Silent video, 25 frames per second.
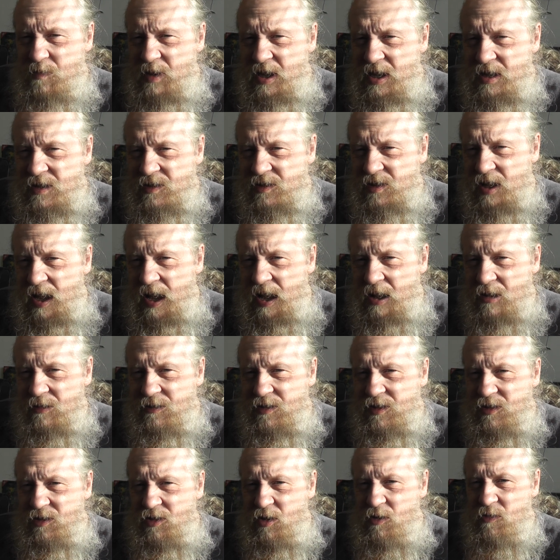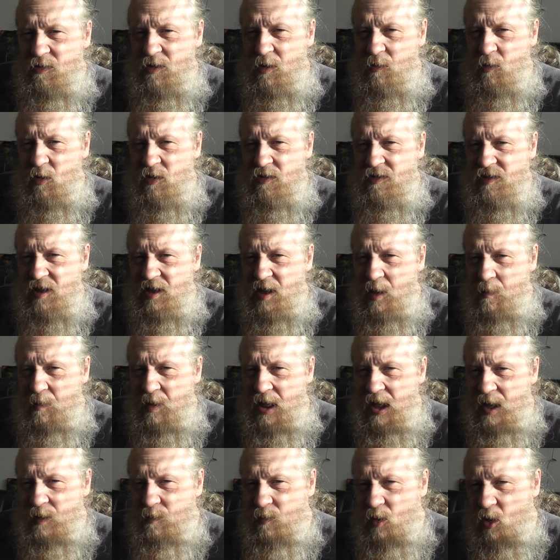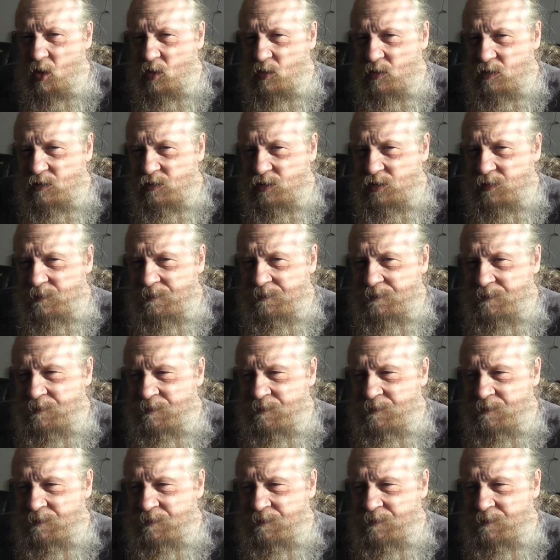beers that Aldi do, the ones in the black bottles.